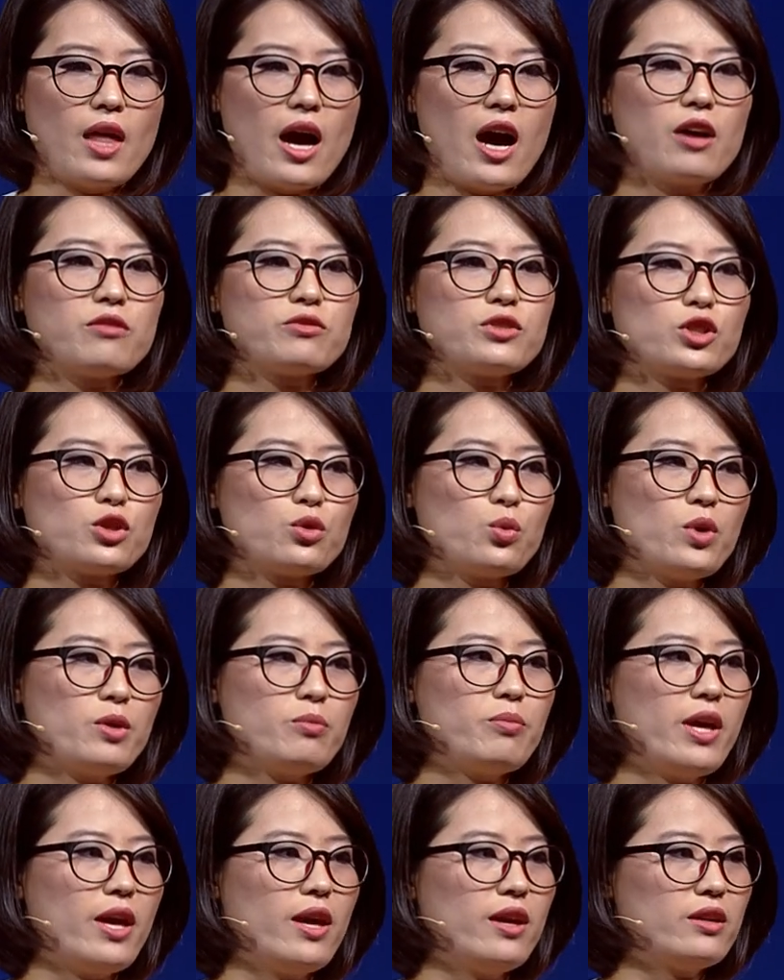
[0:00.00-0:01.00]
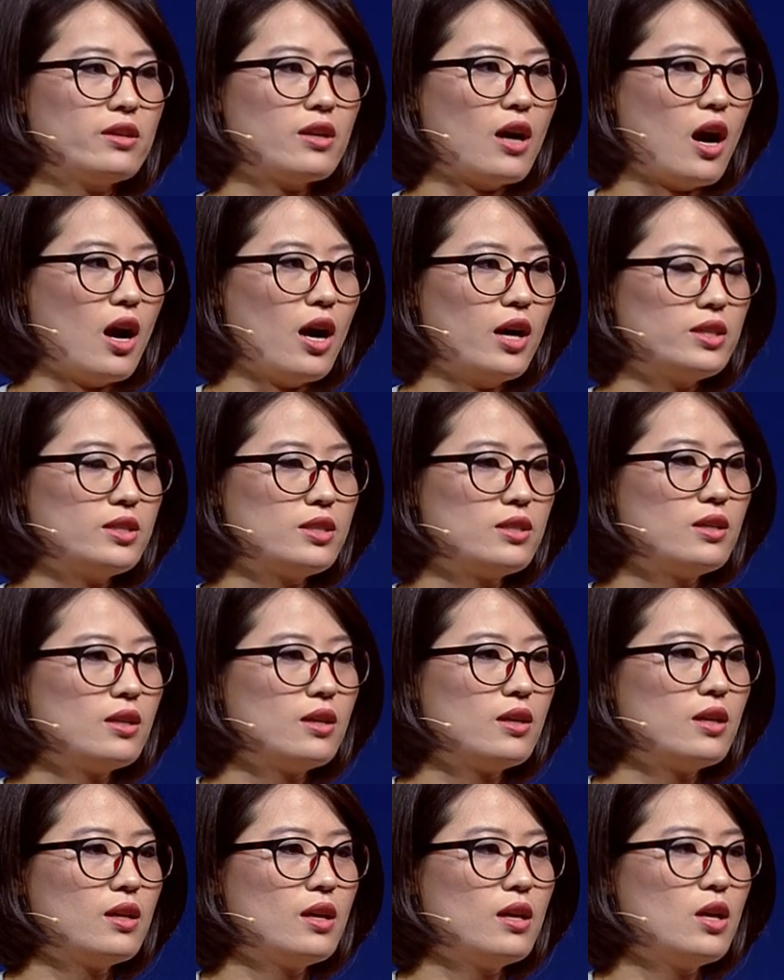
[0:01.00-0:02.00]
After we being caught,
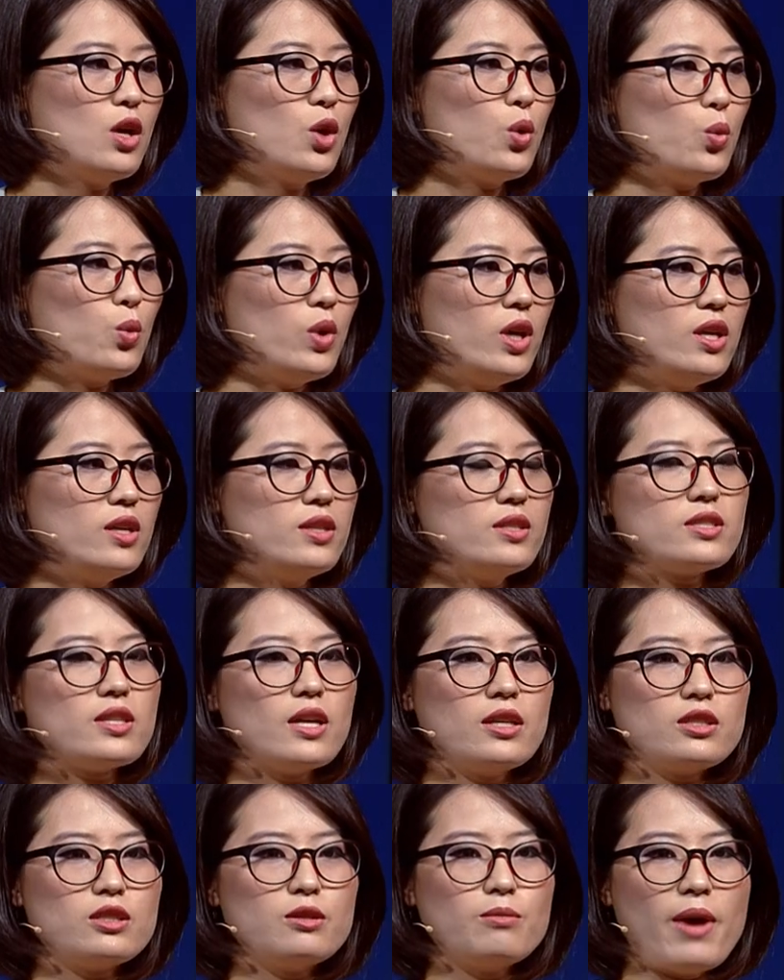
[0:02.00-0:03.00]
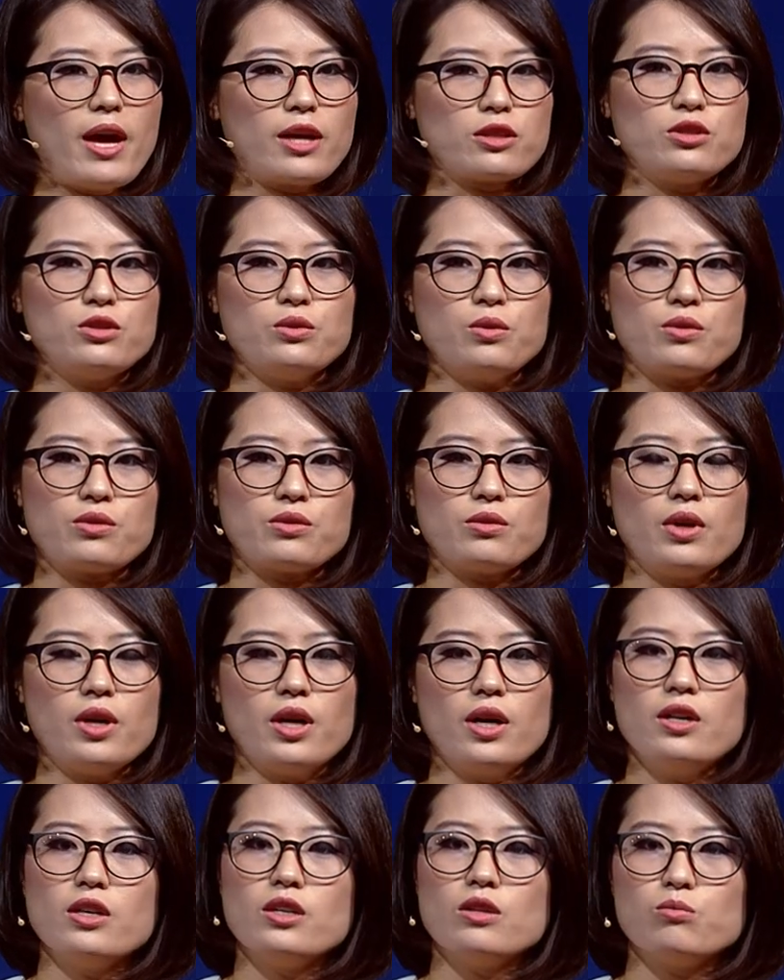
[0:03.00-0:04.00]
we sent back to North
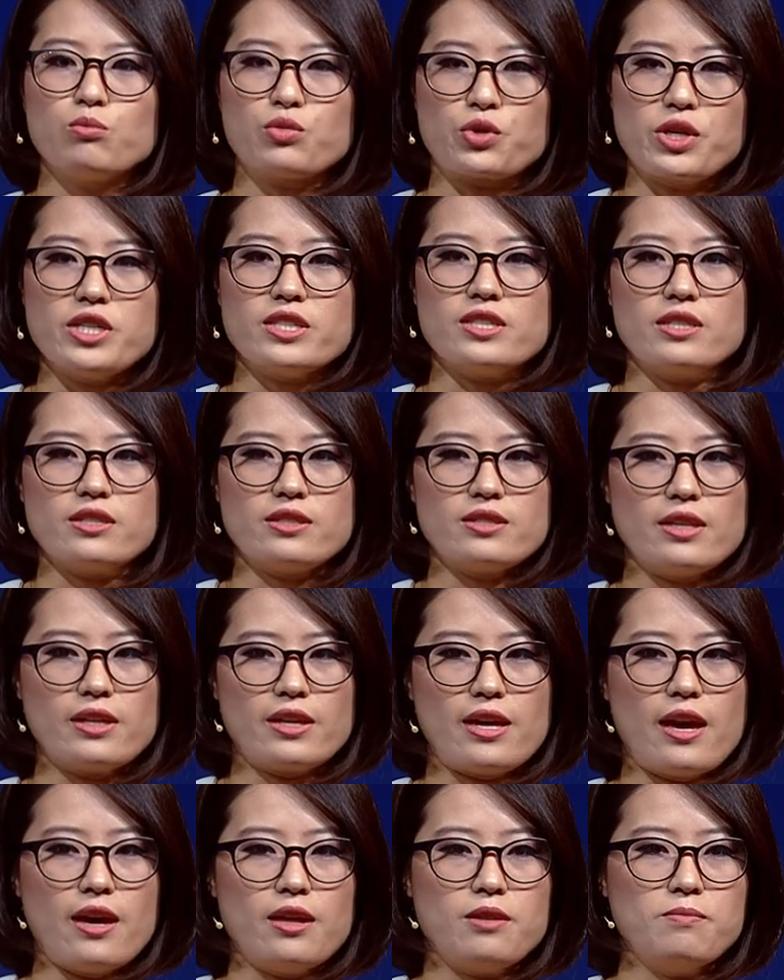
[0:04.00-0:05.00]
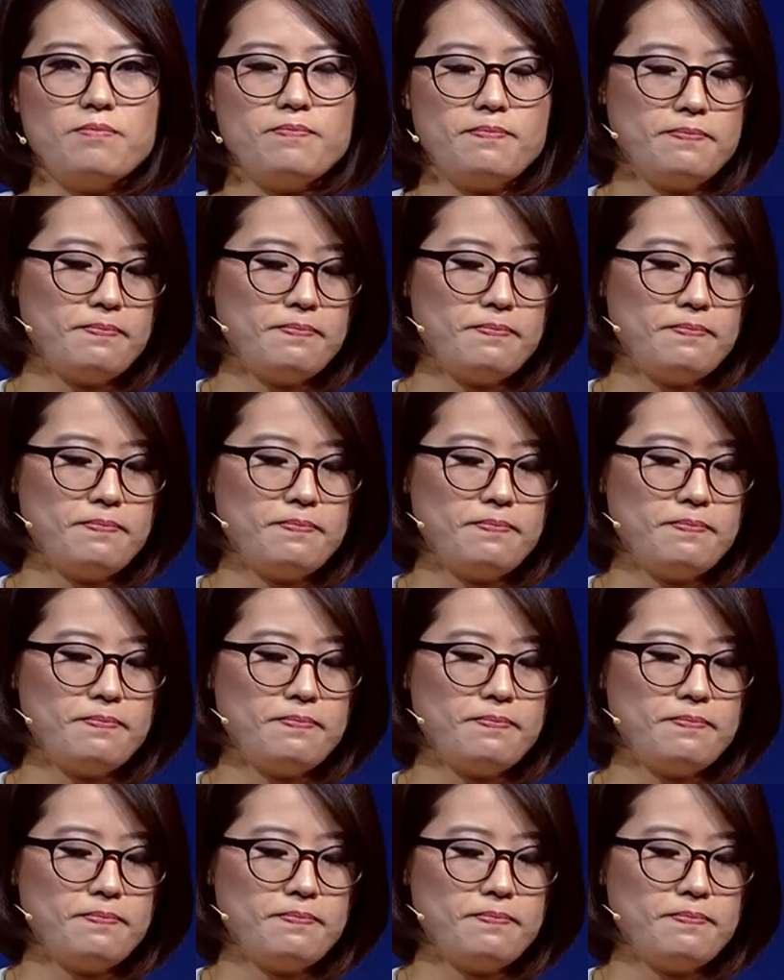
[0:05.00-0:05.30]
prisons again.